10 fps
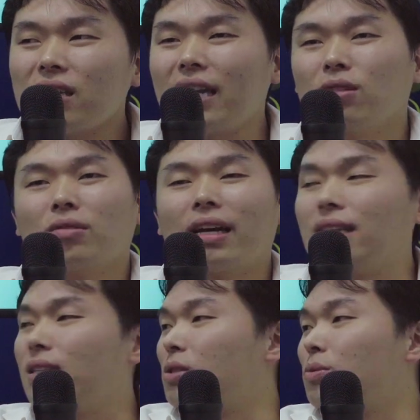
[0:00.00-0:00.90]
eight to
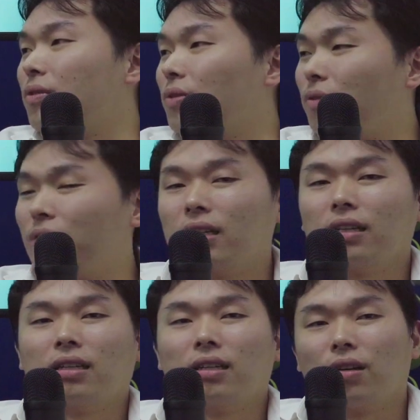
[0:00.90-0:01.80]
nine years worth of,
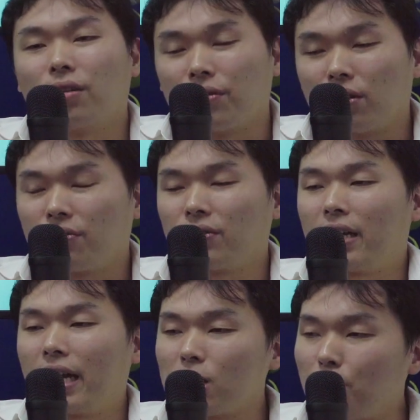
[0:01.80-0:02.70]
uh, of, of uh,
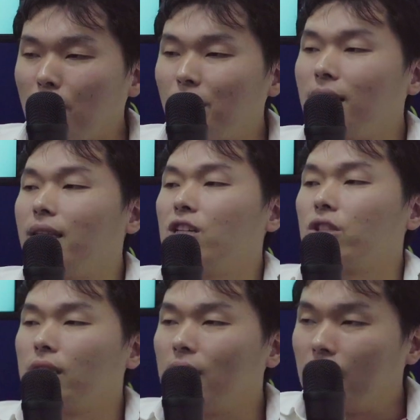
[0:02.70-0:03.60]

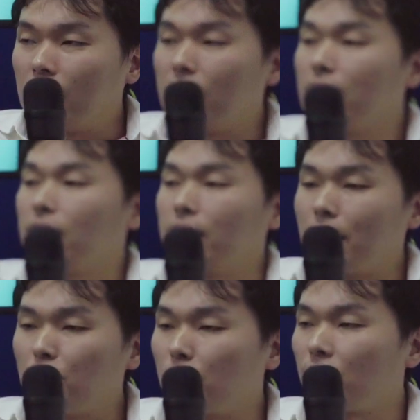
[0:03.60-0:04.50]
experimentation and learning the
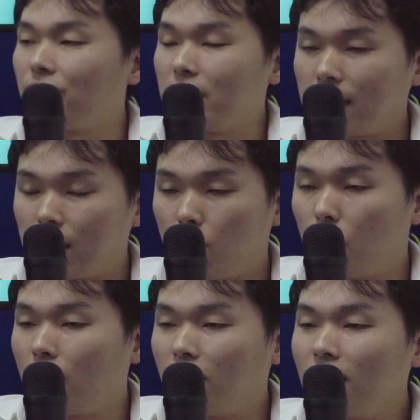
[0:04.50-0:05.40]
demographics and the
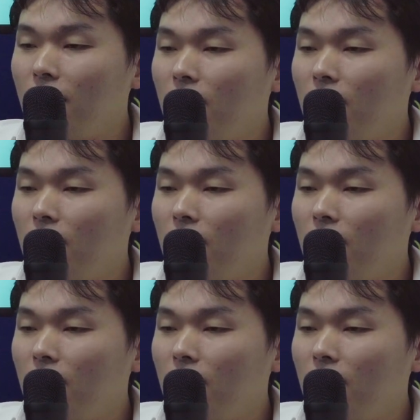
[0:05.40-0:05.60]
know-how,